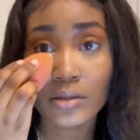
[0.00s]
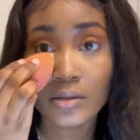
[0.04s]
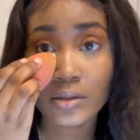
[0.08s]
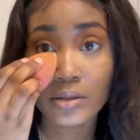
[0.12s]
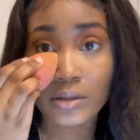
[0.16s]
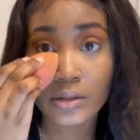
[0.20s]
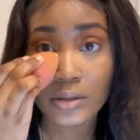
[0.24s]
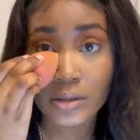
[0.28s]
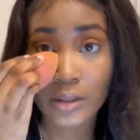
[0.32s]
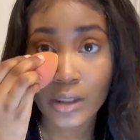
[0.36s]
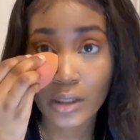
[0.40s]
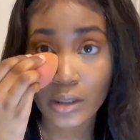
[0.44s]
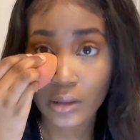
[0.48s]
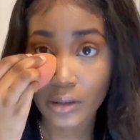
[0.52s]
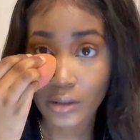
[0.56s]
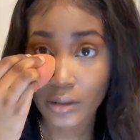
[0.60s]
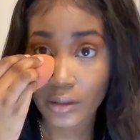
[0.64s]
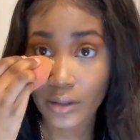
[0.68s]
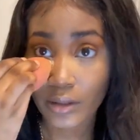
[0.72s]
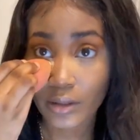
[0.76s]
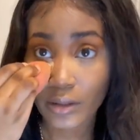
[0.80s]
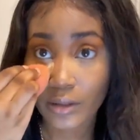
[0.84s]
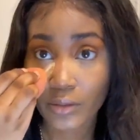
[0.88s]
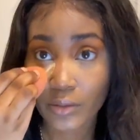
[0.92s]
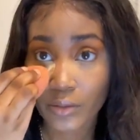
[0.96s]
Just a
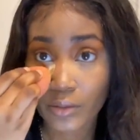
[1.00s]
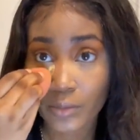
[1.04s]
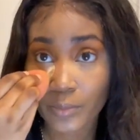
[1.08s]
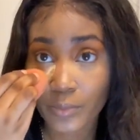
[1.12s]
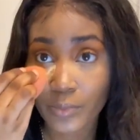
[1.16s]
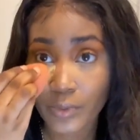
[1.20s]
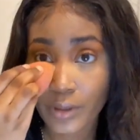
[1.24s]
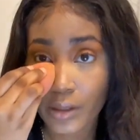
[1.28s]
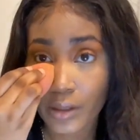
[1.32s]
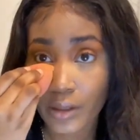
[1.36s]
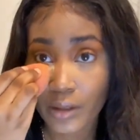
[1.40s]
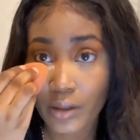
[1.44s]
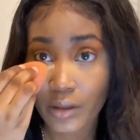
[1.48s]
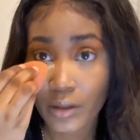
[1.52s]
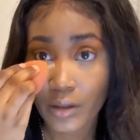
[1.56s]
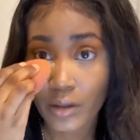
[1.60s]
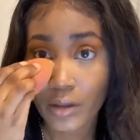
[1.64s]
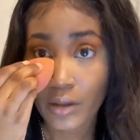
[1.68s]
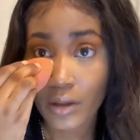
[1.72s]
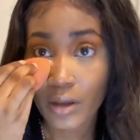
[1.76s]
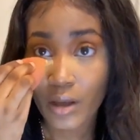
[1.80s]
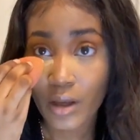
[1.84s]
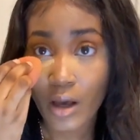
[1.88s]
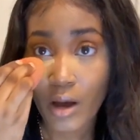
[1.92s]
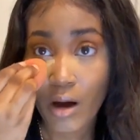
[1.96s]
little bit.
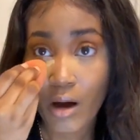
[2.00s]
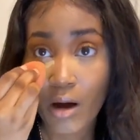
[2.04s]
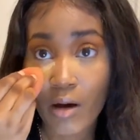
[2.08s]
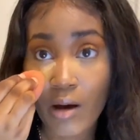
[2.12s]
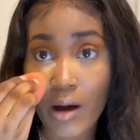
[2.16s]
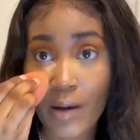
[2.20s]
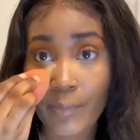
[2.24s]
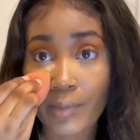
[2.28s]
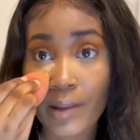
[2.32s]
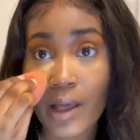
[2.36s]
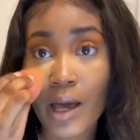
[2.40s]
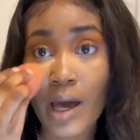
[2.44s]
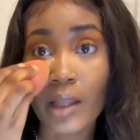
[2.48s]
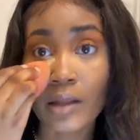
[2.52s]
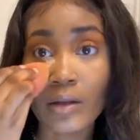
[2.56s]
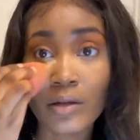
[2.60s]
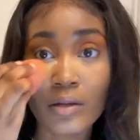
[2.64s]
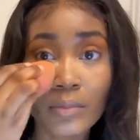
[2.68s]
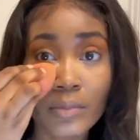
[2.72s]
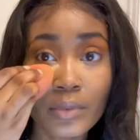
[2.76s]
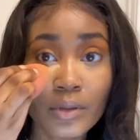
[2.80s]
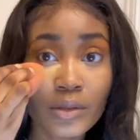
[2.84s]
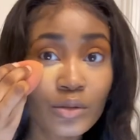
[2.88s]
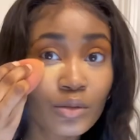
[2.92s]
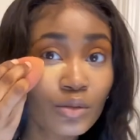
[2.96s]
Oh, I apply a
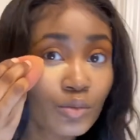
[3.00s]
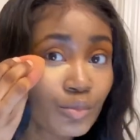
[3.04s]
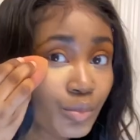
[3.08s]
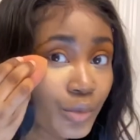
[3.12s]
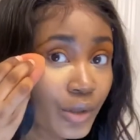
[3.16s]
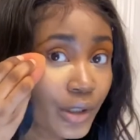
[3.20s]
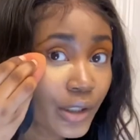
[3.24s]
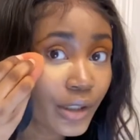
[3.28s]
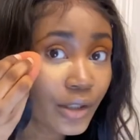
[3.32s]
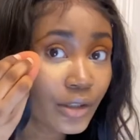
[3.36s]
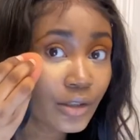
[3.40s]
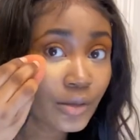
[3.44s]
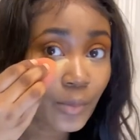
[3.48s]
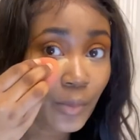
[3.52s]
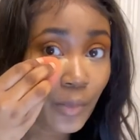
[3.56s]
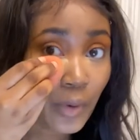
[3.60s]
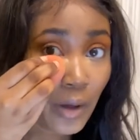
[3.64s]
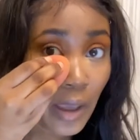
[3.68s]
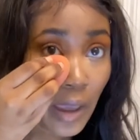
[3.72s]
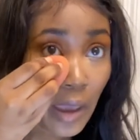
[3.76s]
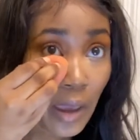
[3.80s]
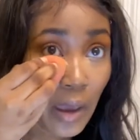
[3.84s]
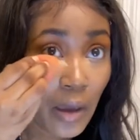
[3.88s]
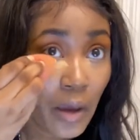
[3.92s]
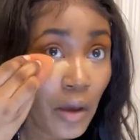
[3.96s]
little bit too much,
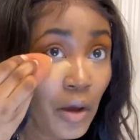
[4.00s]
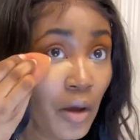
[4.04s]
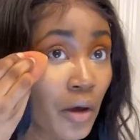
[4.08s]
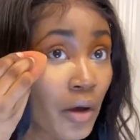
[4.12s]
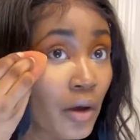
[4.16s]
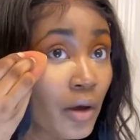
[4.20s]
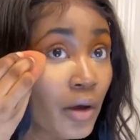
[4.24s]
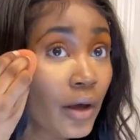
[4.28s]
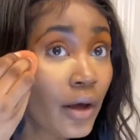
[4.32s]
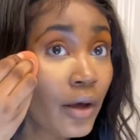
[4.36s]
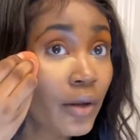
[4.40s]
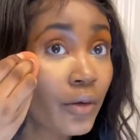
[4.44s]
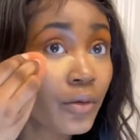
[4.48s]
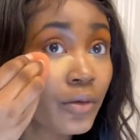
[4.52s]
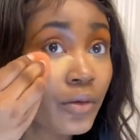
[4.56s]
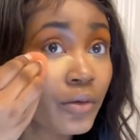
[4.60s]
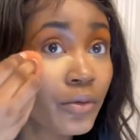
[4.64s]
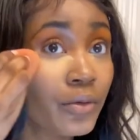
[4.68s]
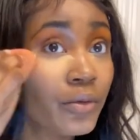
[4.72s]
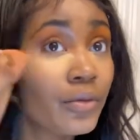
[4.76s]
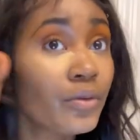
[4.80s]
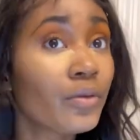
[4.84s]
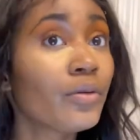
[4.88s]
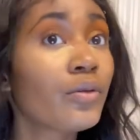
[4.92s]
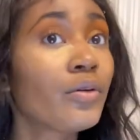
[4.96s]
but it'll
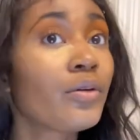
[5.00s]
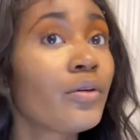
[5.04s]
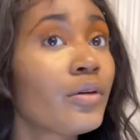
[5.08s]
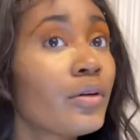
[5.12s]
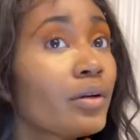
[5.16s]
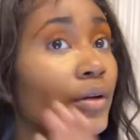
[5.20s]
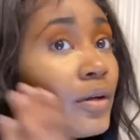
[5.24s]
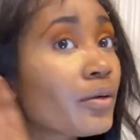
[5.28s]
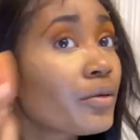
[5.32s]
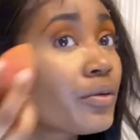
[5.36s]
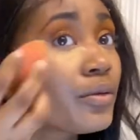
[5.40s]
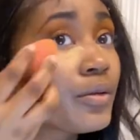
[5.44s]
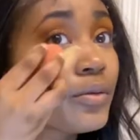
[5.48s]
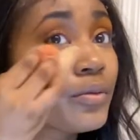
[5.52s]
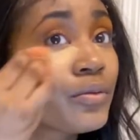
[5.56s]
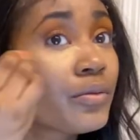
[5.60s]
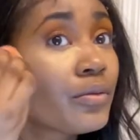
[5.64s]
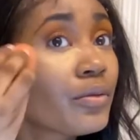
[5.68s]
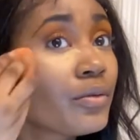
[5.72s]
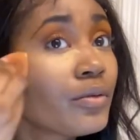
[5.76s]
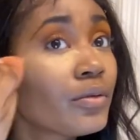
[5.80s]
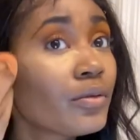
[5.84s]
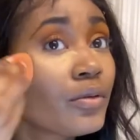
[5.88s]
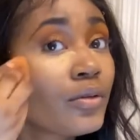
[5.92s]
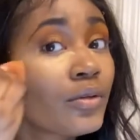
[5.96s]
do. It'll do.
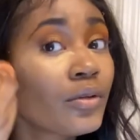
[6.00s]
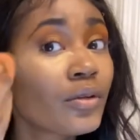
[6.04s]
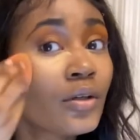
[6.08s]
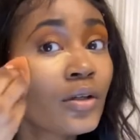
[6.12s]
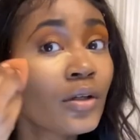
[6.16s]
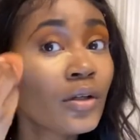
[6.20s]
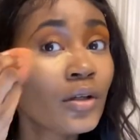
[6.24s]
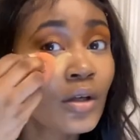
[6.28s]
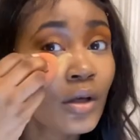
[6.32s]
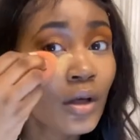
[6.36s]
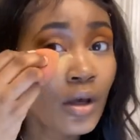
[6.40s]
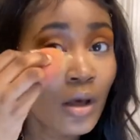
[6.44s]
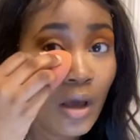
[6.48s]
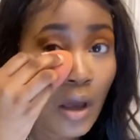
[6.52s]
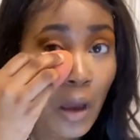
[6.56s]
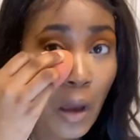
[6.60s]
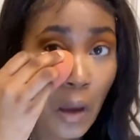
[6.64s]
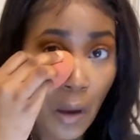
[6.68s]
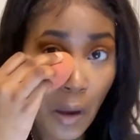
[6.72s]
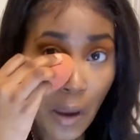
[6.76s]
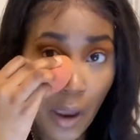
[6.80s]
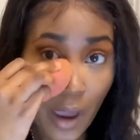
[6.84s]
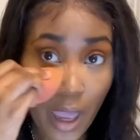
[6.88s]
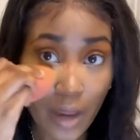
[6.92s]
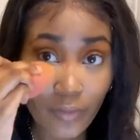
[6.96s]

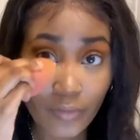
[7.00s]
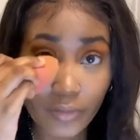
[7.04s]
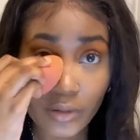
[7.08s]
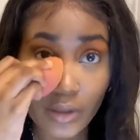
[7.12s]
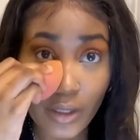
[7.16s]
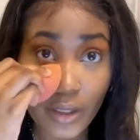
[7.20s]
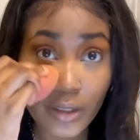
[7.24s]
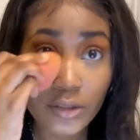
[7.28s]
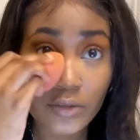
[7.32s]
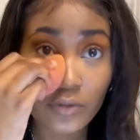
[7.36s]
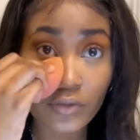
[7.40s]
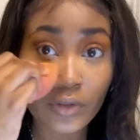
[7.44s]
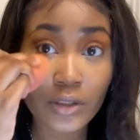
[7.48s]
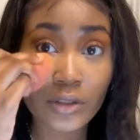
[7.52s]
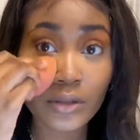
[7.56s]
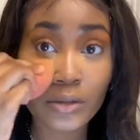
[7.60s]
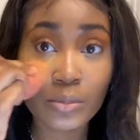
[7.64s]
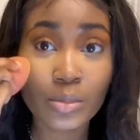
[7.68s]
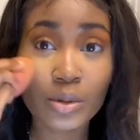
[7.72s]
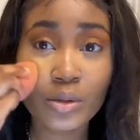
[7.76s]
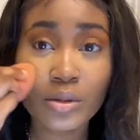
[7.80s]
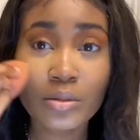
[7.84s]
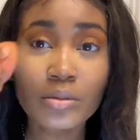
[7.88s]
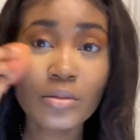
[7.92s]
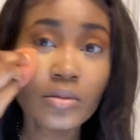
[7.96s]
Everything's
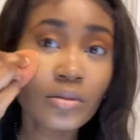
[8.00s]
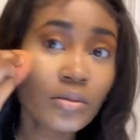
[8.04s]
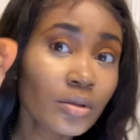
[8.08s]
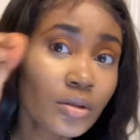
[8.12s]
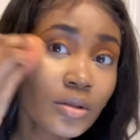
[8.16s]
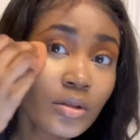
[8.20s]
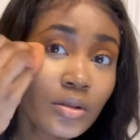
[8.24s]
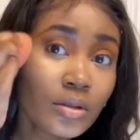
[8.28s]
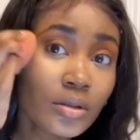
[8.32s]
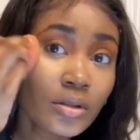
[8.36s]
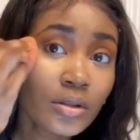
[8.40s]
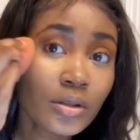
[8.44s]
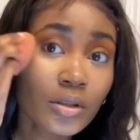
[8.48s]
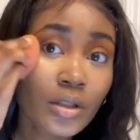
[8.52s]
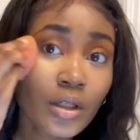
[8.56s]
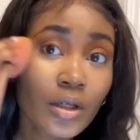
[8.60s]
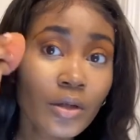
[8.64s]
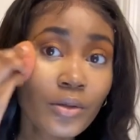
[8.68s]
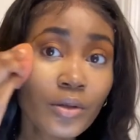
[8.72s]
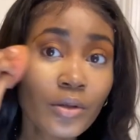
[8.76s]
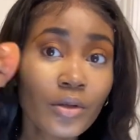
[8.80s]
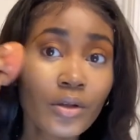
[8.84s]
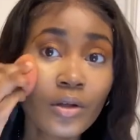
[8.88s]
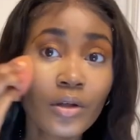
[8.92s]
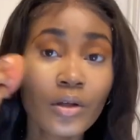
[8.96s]
fixable, you
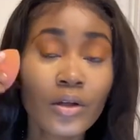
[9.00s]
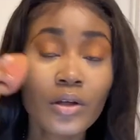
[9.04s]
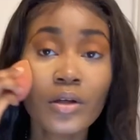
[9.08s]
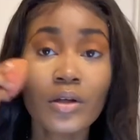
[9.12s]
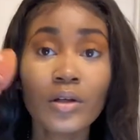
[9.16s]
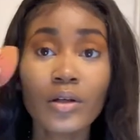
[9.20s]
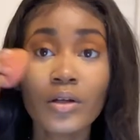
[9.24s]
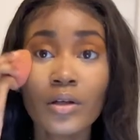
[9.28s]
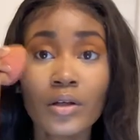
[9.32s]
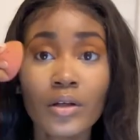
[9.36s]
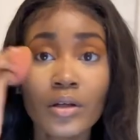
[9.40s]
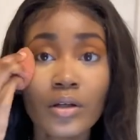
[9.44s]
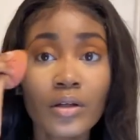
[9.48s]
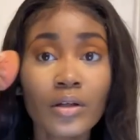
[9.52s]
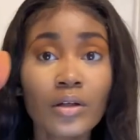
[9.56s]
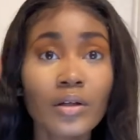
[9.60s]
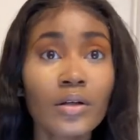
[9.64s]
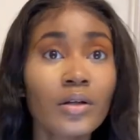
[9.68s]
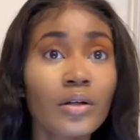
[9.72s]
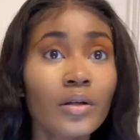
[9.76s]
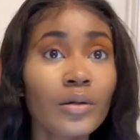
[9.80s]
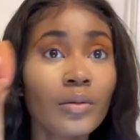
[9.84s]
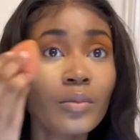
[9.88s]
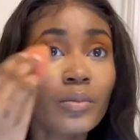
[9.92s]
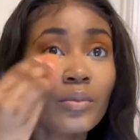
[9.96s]
know?
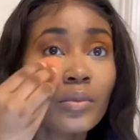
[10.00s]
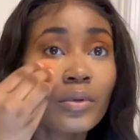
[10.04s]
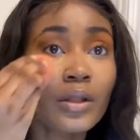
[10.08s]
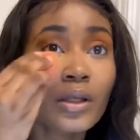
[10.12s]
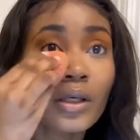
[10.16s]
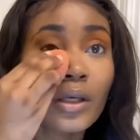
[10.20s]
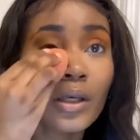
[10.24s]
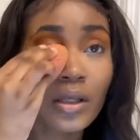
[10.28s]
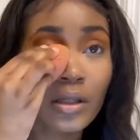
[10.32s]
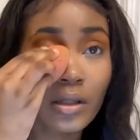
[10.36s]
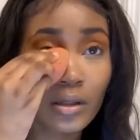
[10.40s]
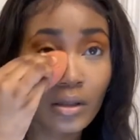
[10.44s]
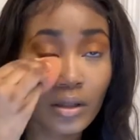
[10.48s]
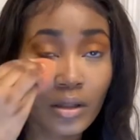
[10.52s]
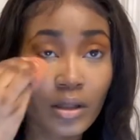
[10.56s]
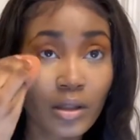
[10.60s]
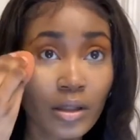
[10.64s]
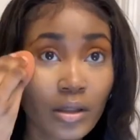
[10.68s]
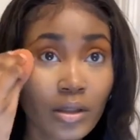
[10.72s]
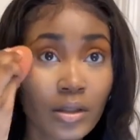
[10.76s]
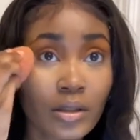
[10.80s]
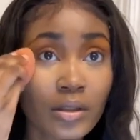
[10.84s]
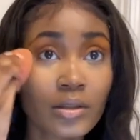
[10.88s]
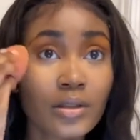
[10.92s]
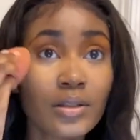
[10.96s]
Blend,
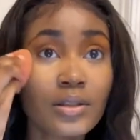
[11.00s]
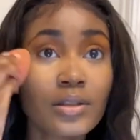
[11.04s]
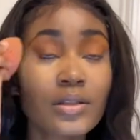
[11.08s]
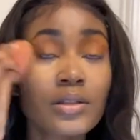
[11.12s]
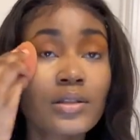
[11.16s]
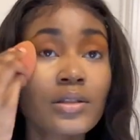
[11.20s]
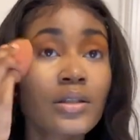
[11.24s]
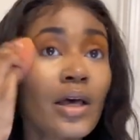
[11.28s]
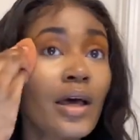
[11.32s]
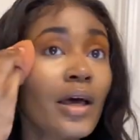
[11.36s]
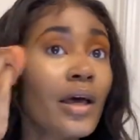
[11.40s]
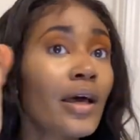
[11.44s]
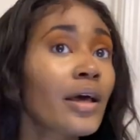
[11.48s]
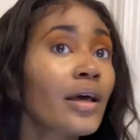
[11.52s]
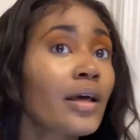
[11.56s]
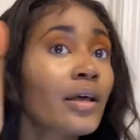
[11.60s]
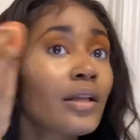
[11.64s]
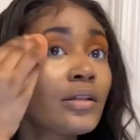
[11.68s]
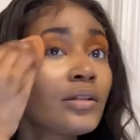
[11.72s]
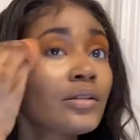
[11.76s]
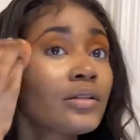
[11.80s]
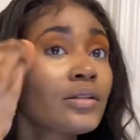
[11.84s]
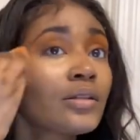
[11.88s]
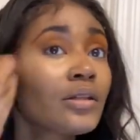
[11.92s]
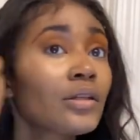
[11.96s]

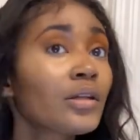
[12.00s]
set.